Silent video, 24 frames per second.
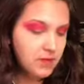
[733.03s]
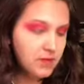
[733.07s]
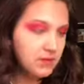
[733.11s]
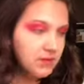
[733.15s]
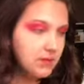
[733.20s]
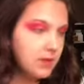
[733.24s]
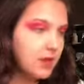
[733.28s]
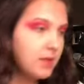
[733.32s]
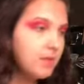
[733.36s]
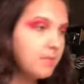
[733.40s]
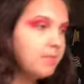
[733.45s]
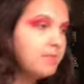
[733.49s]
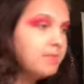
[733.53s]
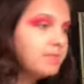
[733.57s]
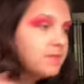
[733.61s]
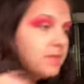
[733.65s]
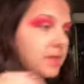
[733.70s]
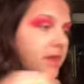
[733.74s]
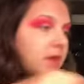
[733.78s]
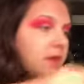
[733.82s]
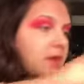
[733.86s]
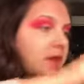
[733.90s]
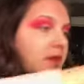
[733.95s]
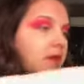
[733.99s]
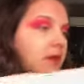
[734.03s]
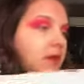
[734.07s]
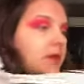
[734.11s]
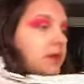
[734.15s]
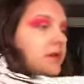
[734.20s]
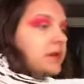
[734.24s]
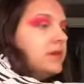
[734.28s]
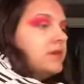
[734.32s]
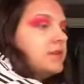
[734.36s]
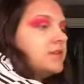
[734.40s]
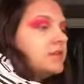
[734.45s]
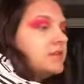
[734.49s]
Okay.
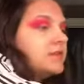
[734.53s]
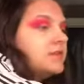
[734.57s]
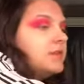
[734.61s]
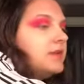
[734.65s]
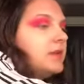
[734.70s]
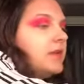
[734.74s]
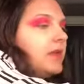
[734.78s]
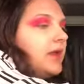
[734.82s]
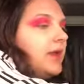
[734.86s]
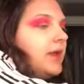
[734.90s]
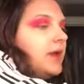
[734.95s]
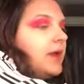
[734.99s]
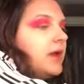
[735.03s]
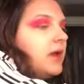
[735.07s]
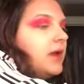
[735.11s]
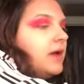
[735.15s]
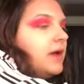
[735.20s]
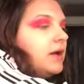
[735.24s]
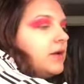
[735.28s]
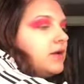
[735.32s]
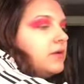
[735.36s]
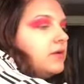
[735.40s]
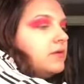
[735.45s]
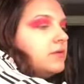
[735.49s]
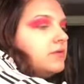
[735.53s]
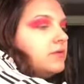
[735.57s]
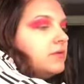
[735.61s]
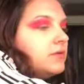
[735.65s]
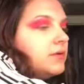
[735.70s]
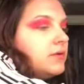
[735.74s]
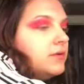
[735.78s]
So now,